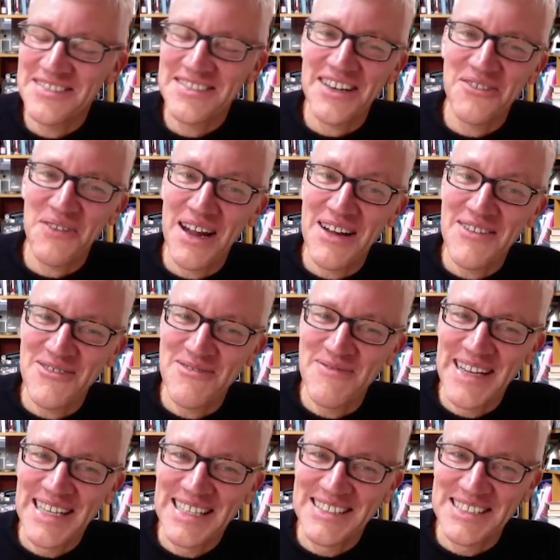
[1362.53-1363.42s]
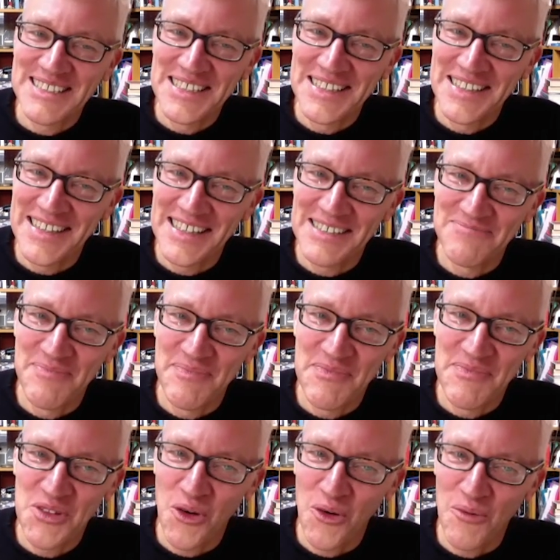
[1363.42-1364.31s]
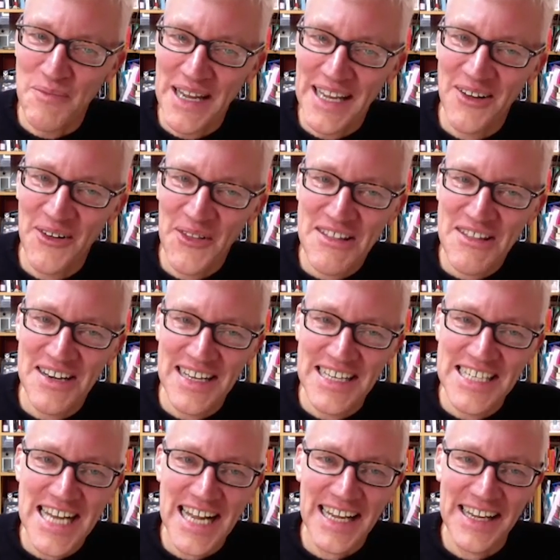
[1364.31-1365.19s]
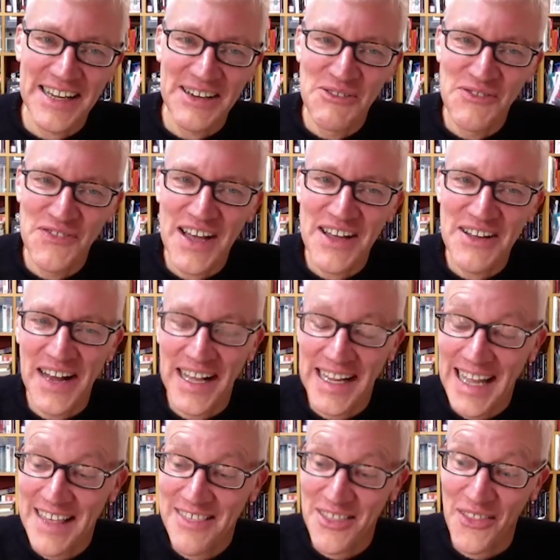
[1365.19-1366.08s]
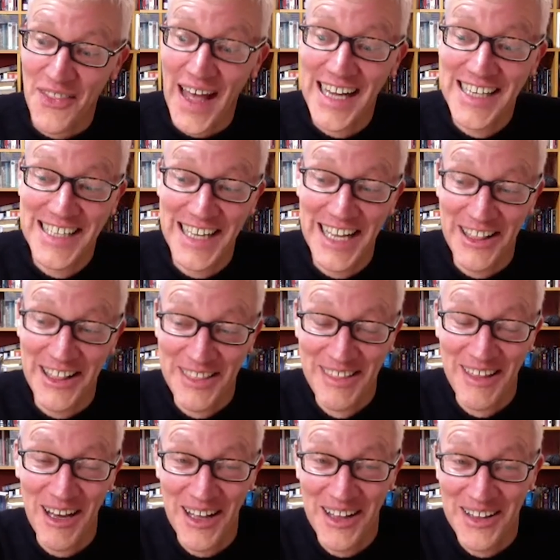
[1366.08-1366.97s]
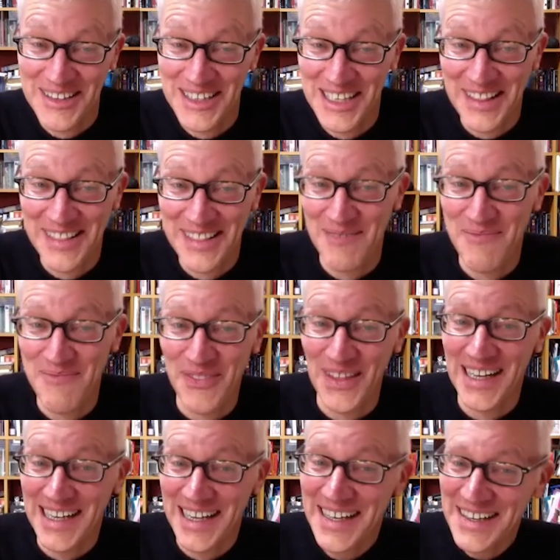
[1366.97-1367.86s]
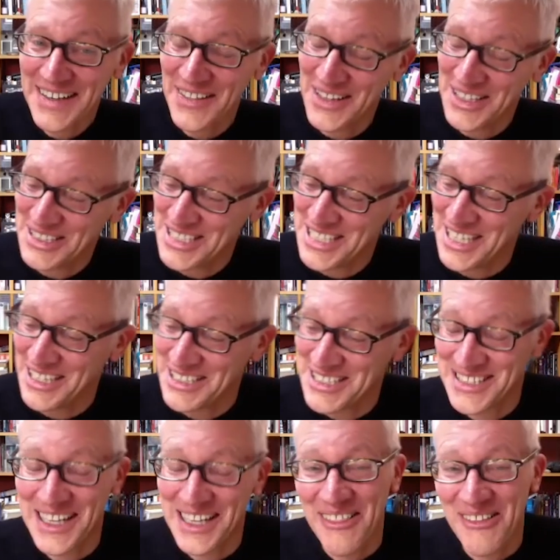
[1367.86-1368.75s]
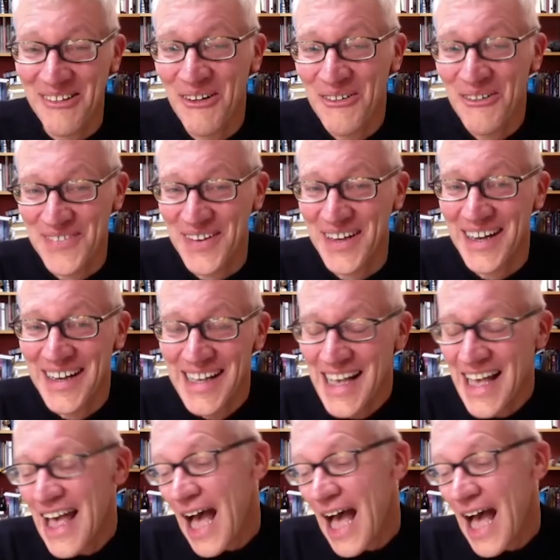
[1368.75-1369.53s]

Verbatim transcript: just get away from it and not be constantly checking your phone, I guess that is certainly something the church does offer.